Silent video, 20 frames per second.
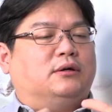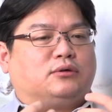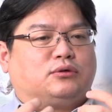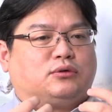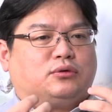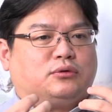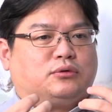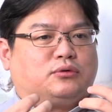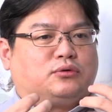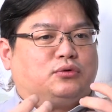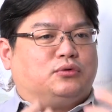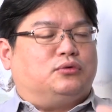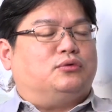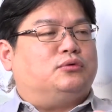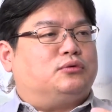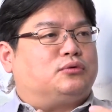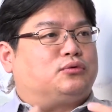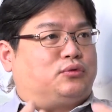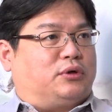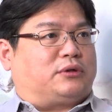to
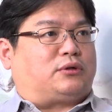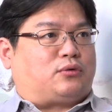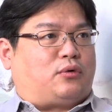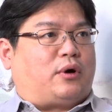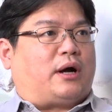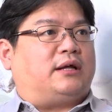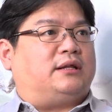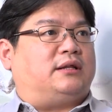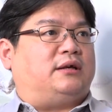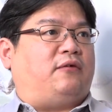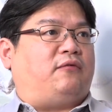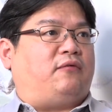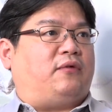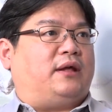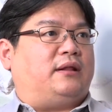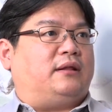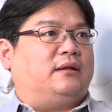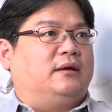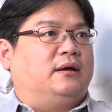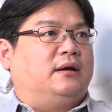do good quality
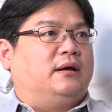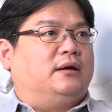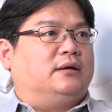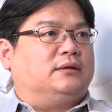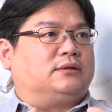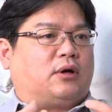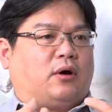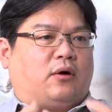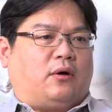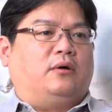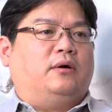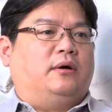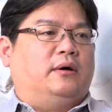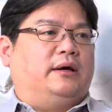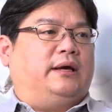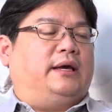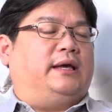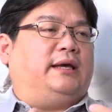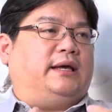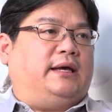feed. So
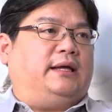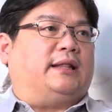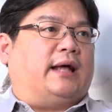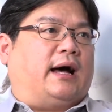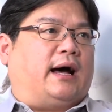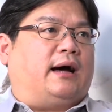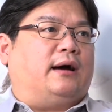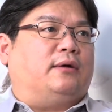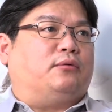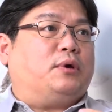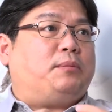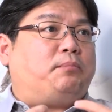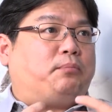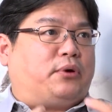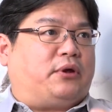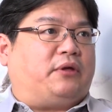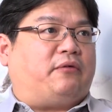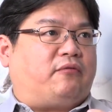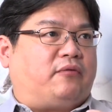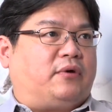in Idah, we
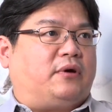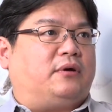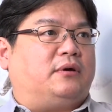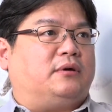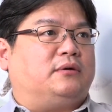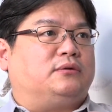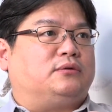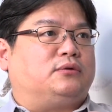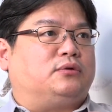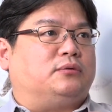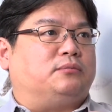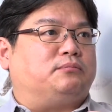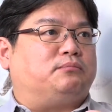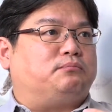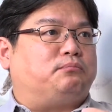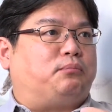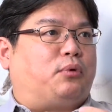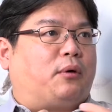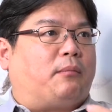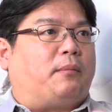prefer to
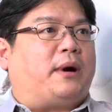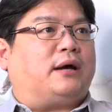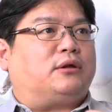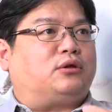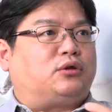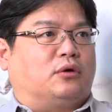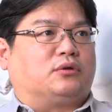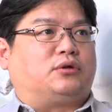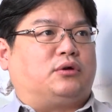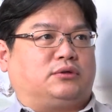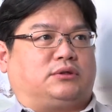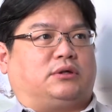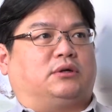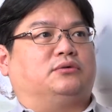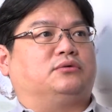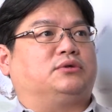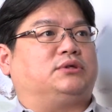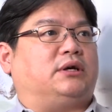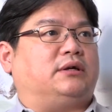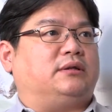provide total
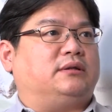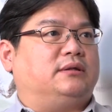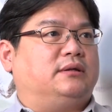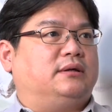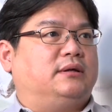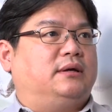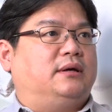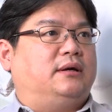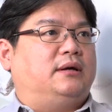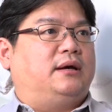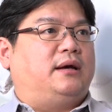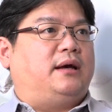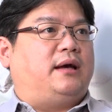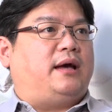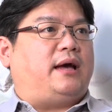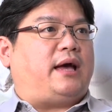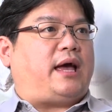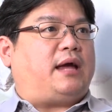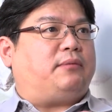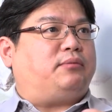solution.
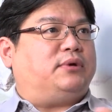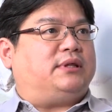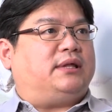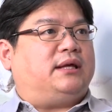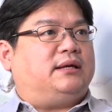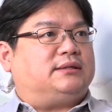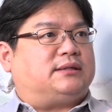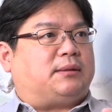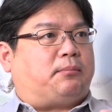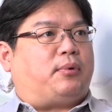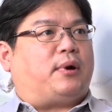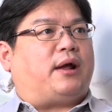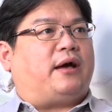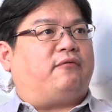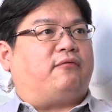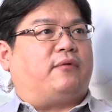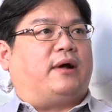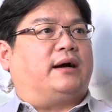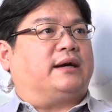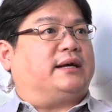Everything
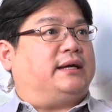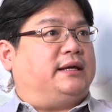supplied from